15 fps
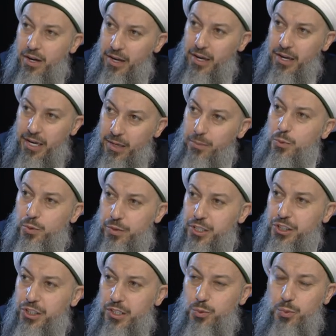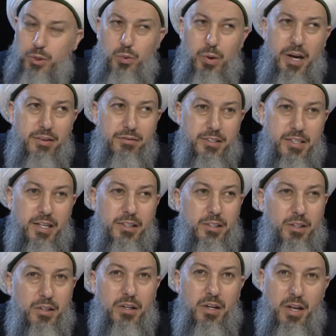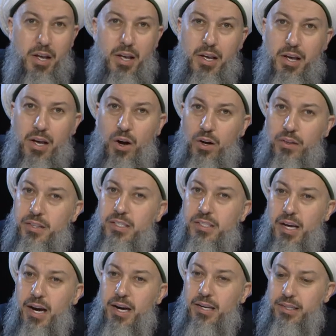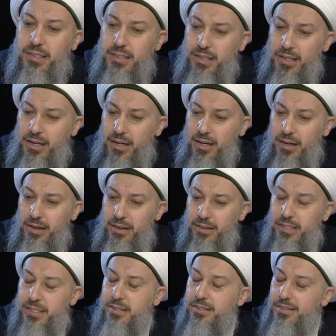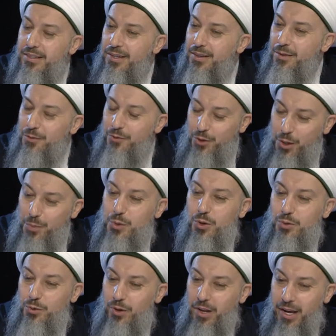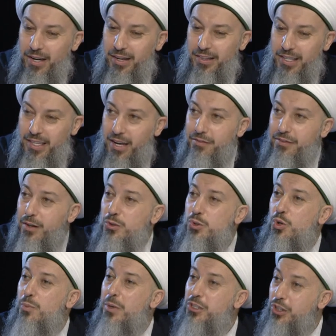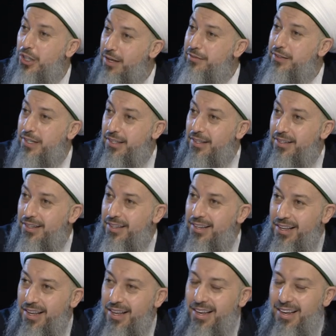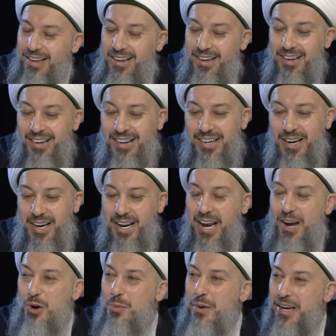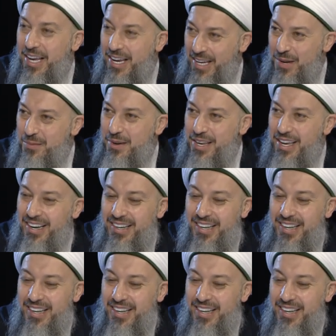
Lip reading: in Mauritius. We do have a center on this island, this very beautiful island that I found so much love in it. And I hope I can come again.